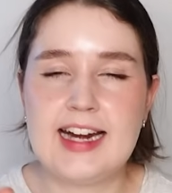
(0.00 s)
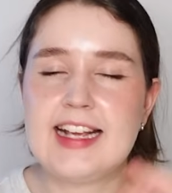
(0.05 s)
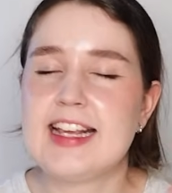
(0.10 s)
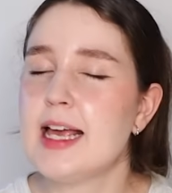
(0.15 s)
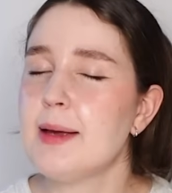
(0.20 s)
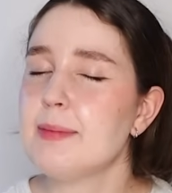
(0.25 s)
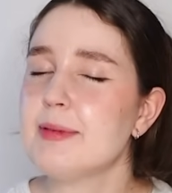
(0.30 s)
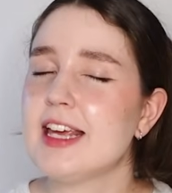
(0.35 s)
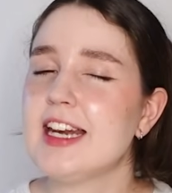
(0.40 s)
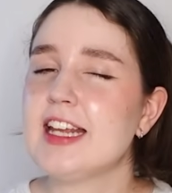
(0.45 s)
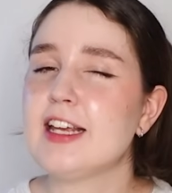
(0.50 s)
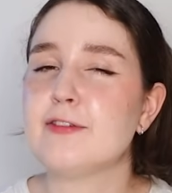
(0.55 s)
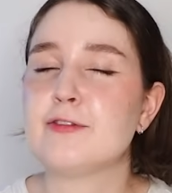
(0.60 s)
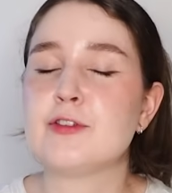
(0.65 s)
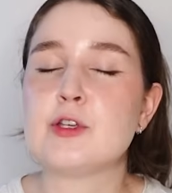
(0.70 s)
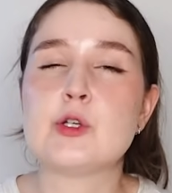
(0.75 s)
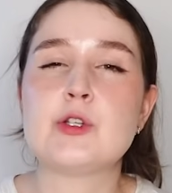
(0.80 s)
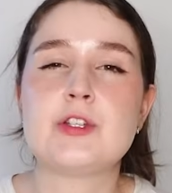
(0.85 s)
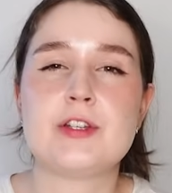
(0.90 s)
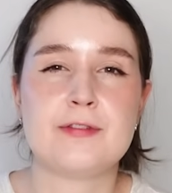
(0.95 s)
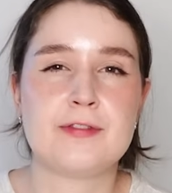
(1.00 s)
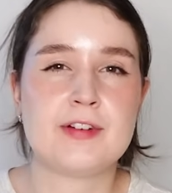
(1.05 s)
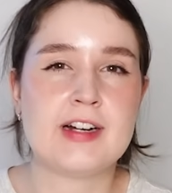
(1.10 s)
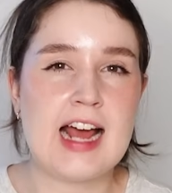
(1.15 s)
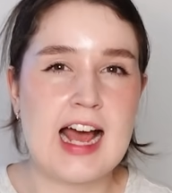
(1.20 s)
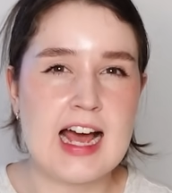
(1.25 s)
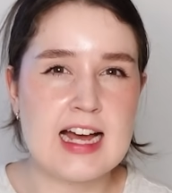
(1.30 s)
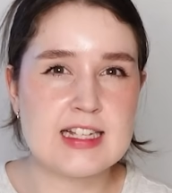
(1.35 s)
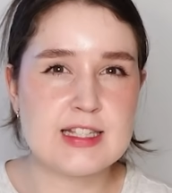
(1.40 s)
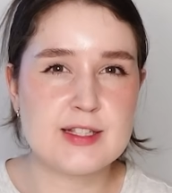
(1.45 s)
And I kept getting a few
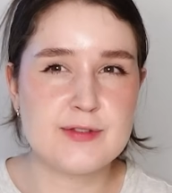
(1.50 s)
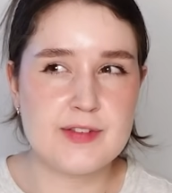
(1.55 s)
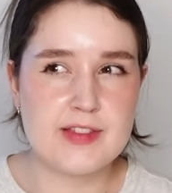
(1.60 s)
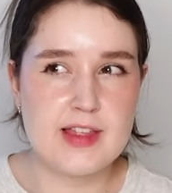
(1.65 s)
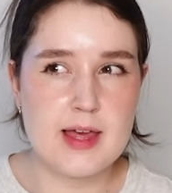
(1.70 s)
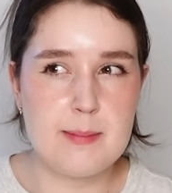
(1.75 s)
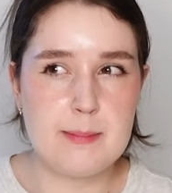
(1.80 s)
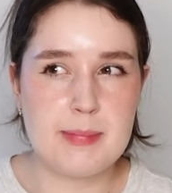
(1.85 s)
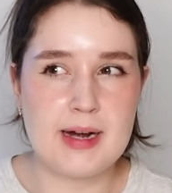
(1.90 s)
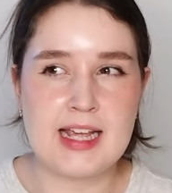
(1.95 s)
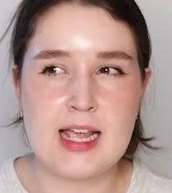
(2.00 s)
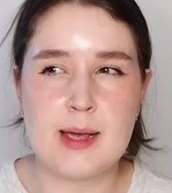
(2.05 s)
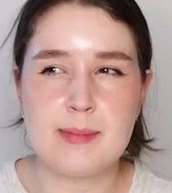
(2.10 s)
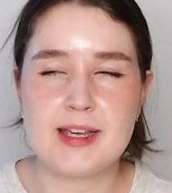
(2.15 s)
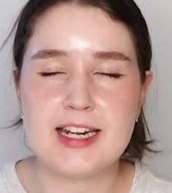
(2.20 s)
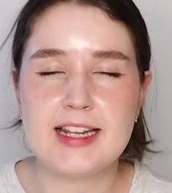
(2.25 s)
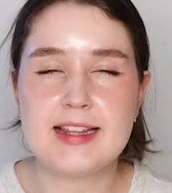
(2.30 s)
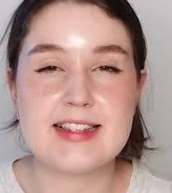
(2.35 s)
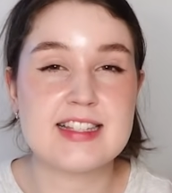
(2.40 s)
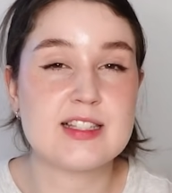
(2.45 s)
different ads for them, but I kept getting